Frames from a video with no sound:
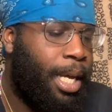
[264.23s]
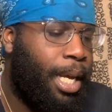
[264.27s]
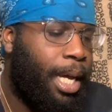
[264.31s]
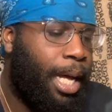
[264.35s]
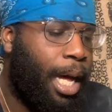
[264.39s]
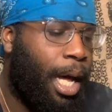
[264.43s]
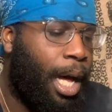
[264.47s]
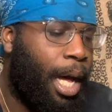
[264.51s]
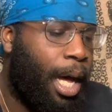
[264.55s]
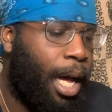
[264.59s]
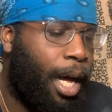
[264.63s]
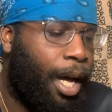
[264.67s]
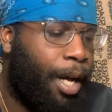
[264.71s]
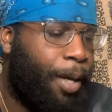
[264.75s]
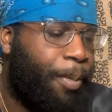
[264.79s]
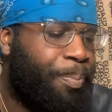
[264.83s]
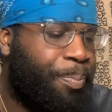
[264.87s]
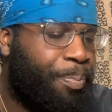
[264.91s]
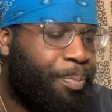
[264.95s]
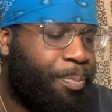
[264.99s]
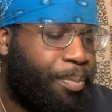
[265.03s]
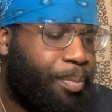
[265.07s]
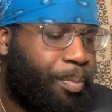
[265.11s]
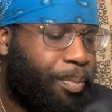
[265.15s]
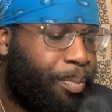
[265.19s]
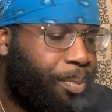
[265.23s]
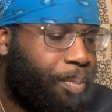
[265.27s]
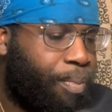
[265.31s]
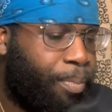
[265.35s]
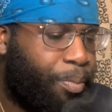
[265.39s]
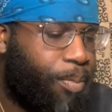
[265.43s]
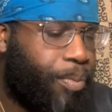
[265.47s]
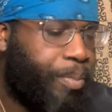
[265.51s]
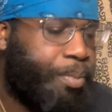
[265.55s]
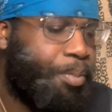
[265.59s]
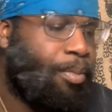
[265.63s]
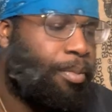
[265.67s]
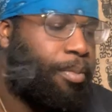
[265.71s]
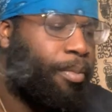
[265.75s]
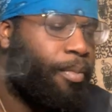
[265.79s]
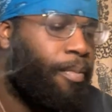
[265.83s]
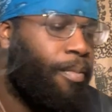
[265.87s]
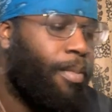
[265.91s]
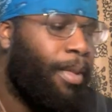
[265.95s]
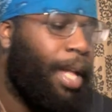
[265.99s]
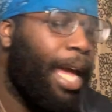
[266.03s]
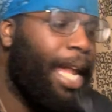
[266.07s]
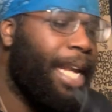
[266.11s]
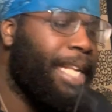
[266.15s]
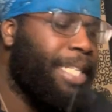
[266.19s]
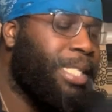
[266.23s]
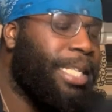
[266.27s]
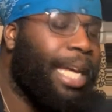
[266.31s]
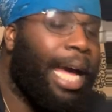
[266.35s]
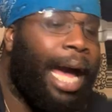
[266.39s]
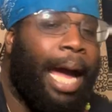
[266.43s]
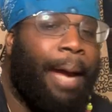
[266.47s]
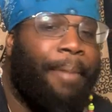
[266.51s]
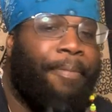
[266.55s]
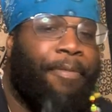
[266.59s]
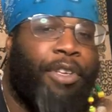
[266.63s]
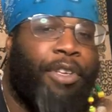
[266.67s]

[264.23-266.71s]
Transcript: It is time